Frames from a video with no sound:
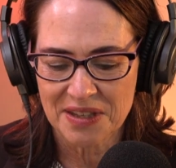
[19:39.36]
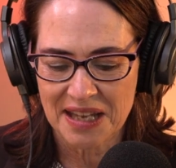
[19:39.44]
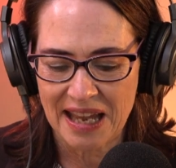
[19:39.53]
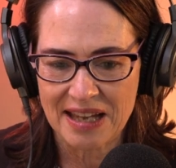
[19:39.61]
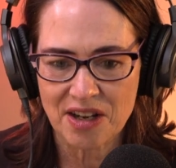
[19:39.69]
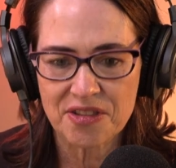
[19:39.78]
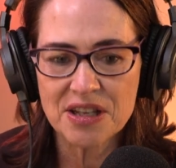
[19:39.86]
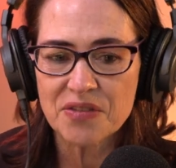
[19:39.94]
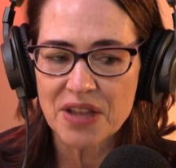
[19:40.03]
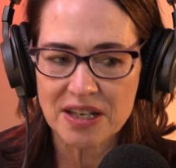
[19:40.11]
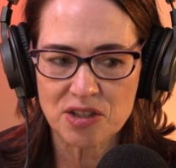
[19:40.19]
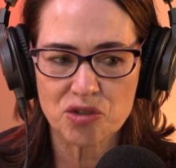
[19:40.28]
And I think
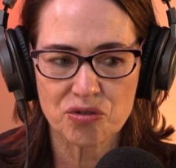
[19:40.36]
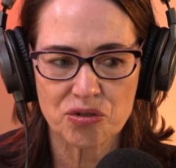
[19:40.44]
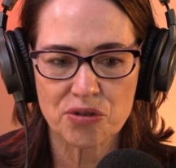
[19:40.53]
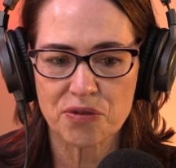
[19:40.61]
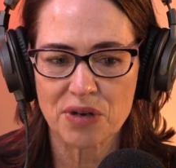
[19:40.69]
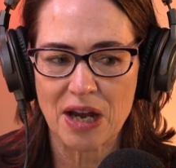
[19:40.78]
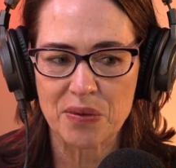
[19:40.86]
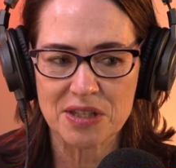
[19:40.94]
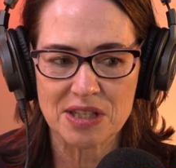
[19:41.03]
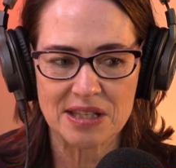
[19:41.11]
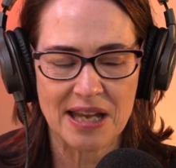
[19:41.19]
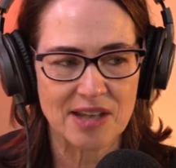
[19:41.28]
that is true for our
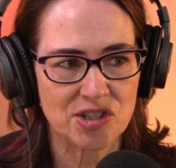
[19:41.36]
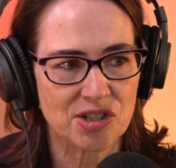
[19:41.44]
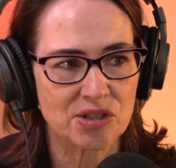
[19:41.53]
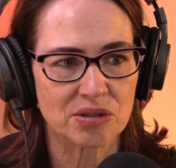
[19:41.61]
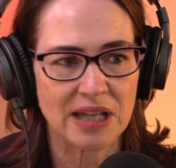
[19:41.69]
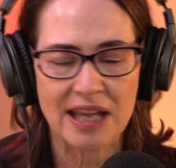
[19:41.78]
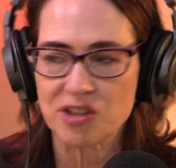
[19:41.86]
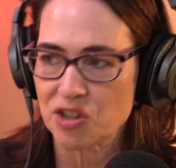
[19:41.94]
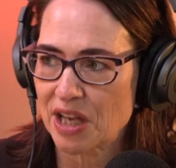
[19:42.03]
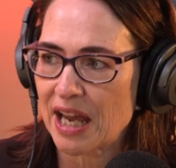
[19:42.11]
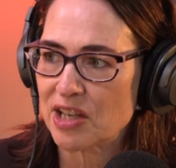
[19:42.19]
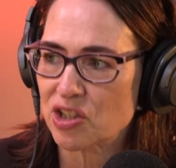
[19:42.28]
international
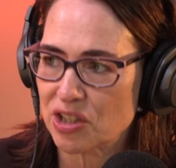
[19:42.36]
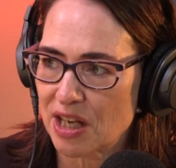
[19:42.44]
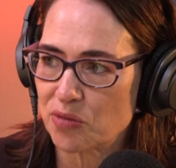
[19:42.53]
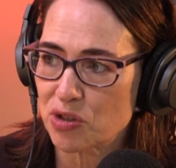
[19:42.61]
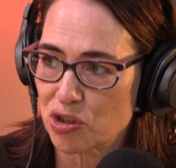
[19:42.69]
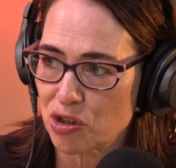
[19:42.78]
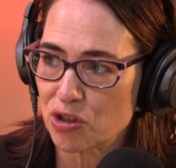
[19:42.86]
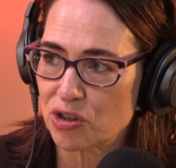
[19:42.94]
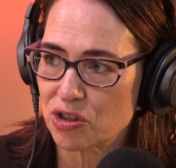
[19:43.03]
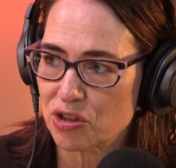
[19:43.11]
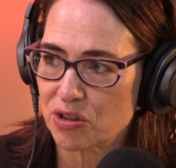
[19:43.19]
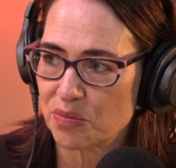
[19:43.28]
education and
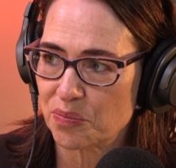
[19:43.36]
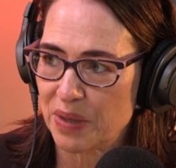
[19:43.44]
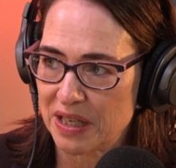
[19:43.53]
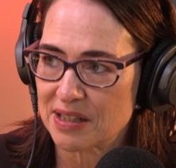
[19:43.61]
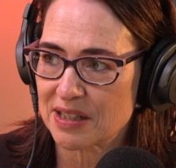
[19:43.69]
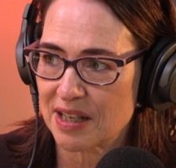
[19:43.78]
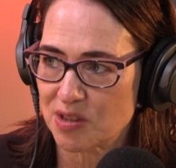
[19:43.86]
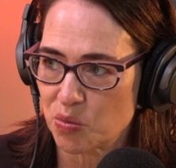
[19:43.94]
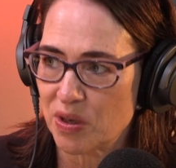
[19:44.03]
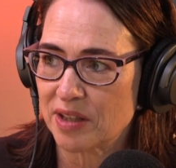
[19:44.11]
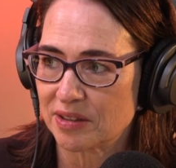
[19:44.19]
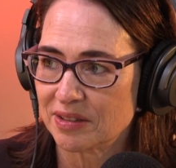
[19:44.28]
research piece as
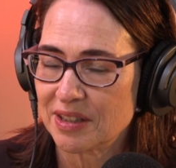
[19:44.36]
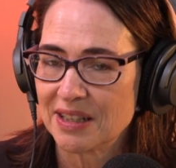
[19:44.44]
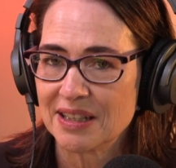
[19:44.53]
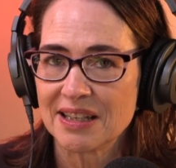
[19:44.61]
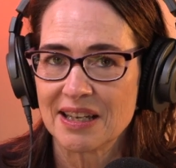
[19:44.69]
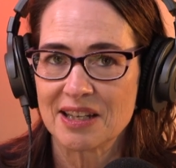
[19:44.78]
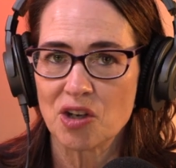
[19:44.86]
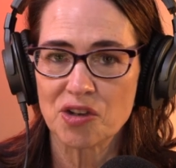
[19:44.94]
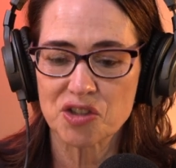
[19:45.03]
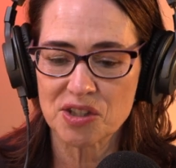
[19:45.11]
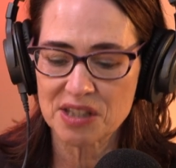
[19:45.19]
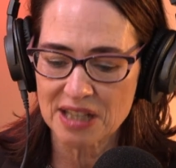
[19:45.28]
well, not
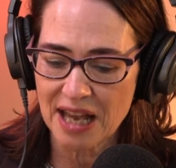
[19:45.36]
just in